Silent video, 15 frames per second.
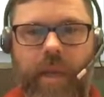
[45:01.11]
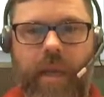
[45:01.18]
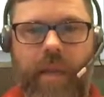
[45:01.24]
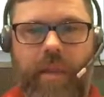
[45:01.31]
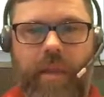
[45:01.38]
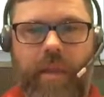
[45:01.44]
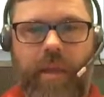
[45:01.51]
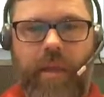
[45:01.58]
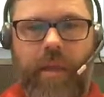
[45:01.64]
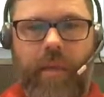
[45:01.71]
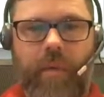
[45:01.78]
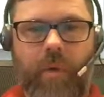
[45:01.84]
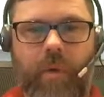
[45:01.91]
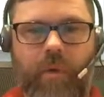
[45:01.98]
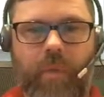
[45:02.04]
and then
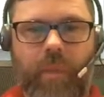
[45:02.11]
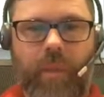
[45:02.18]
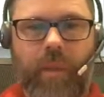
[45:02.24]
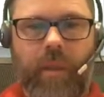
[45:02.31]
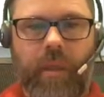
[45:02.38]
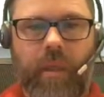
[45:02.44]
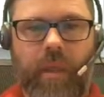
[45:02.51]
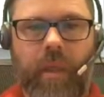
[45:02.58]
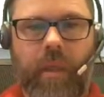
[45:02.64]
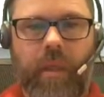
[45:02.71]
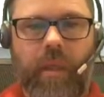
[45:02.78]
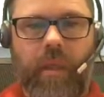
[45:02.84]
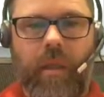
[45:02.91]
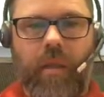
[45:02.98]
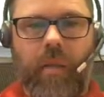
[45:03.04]
ultimately
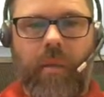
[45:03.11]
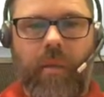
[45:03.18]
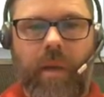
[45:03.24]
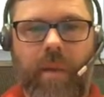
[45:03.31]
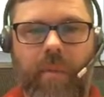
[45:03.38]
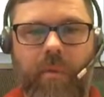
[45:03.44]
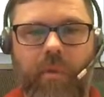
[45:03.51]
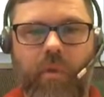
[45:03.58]
we were able